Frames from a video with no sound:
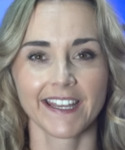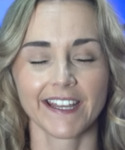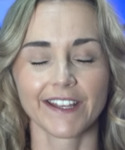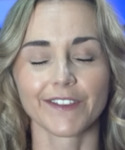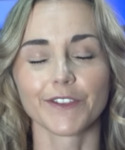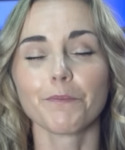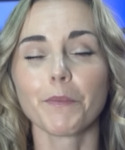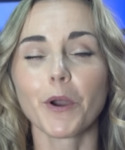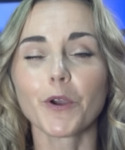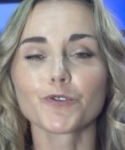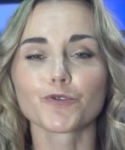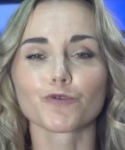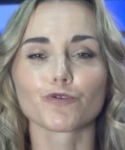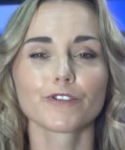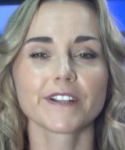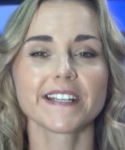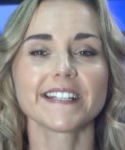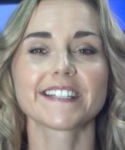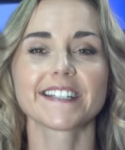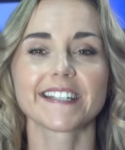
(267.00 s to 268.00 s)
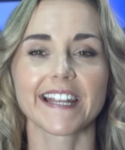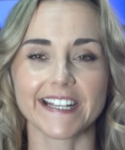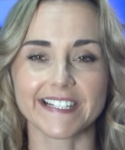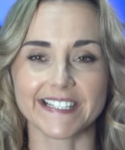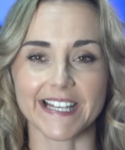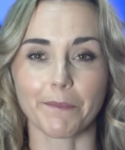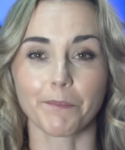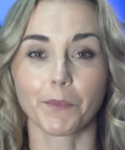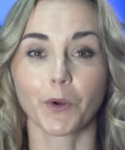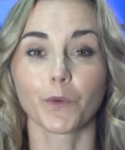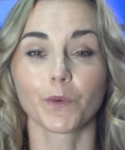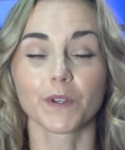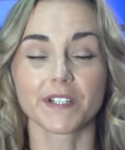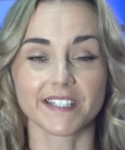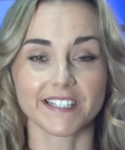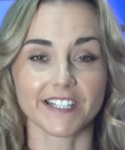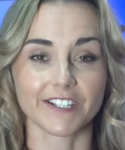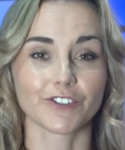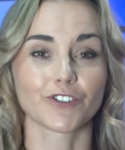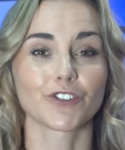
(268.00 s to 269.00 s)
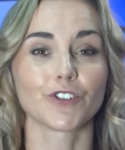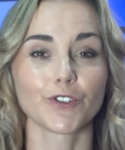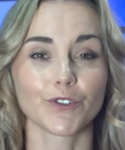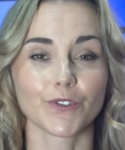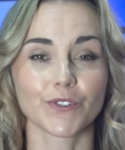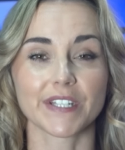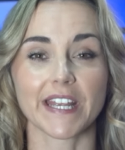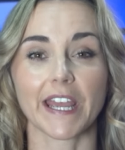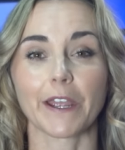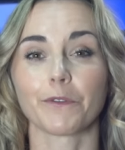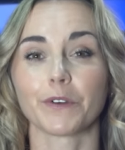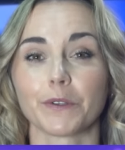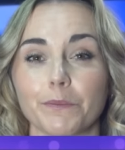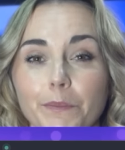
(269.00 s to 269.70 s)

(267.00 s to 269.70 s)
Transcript: The most recent example was this Tuesday with